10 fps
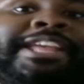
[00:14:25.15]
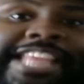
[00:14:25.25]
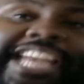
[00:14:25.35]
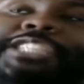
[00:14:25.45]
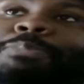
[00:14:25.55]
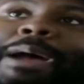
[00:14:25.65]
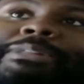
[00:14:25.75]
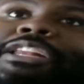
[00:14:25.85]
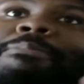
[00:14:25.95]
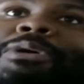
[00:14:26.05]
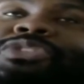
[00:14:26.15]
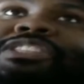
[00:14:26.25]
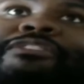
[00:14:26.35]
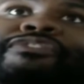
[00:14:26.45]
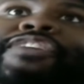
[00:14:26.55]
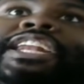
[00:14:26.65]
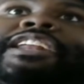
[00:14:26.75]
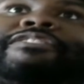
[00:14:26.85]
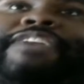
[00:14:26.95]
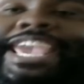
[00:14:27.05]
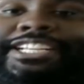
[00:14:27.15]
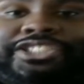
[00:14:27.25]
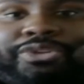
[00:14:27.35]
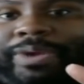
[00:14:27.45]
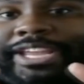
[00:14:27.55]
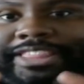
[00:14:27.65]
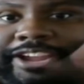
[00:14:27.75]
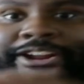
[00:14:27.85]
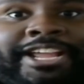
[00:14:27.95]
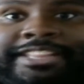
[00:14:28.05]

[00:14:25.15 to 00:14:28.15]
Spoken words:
That is probably the most definitive answer right there.